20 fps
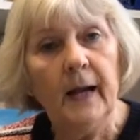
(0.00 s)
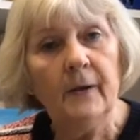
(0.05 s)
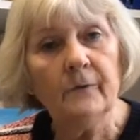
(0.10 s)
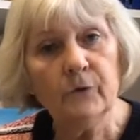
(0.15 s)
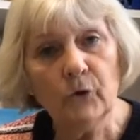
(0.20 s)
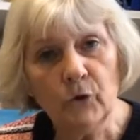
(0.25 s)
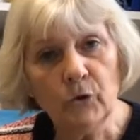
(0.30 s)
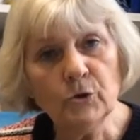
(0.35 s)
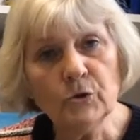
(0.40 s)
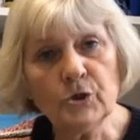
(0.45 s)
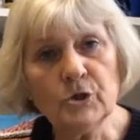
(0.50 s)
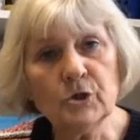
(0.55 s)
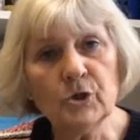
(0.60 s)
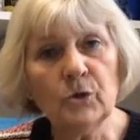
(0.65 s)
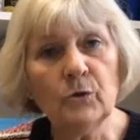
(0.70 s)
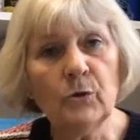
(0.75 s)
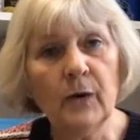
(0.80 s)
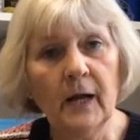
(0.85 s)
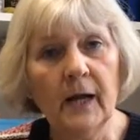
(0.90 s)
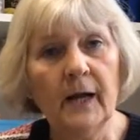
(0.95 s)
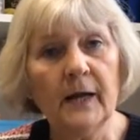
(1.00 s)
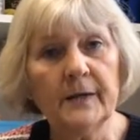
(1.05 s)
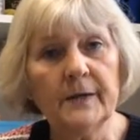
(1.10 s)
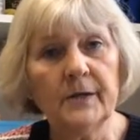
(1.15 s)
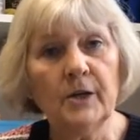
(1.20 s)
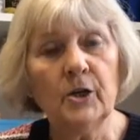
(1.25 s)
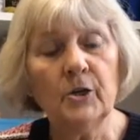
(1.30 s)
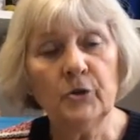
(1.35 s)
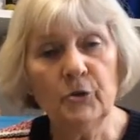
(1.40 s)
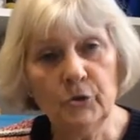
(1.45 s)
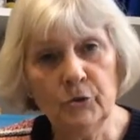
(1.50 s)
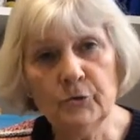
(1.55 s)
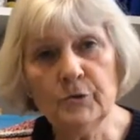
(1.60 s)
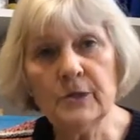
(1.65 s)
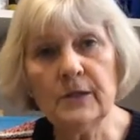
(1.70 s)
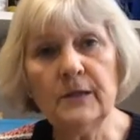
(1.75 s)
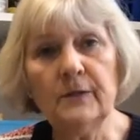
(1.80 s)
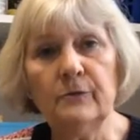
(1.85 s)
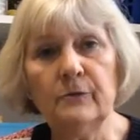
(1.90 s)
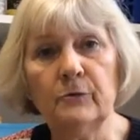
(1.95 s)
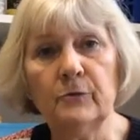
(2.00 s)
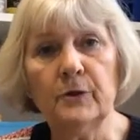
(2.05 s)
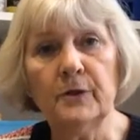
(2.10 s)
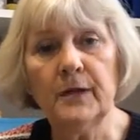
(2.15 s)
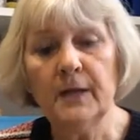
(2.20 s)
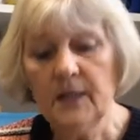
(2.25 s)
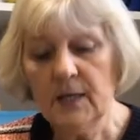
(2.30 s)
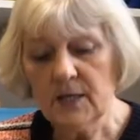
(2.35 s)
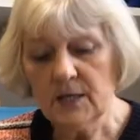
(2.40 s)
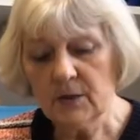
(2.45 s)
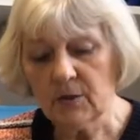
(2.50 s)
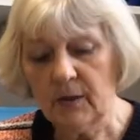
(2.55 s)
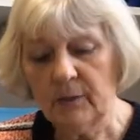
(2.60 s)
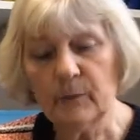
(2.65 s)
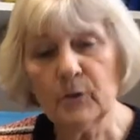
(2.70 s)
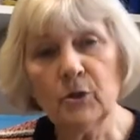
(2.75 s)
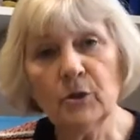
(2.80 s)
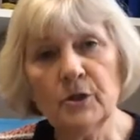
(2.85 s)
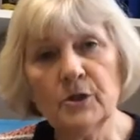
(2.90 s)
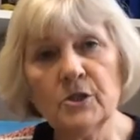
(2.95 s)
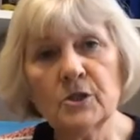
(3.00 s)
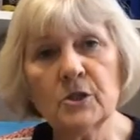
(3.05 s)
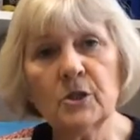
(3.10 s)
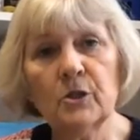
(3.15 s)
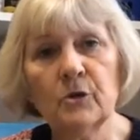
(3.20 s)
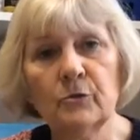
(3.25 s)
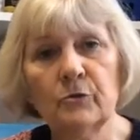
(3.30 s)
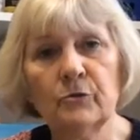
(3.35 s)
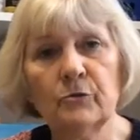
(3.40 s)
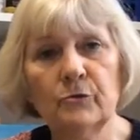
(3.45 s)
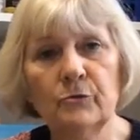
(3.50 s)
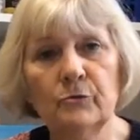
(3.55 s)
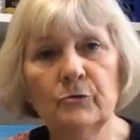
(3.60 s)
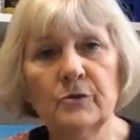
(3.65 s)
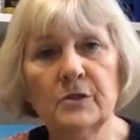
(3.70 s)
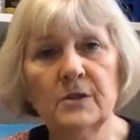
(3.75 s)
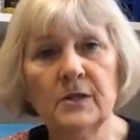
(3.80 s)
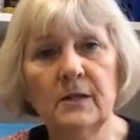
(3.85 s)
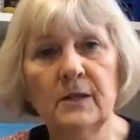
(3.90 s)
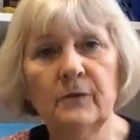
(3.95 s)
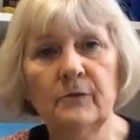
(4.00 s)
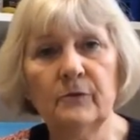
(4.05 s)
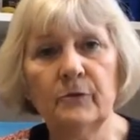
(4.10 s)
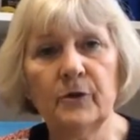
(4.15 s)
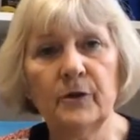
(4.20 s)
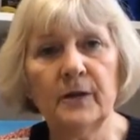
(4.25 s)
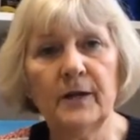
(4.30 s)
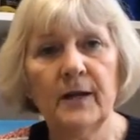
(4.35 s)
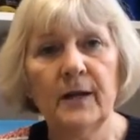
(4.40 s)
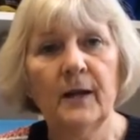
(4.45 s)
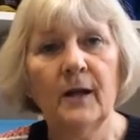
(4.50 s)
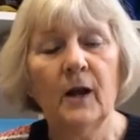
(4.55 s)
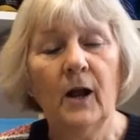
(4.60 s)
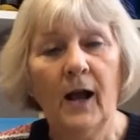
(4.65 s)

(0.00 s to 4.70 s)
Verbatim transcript: I've also had a new delivery, so I'm going to go through the delivery,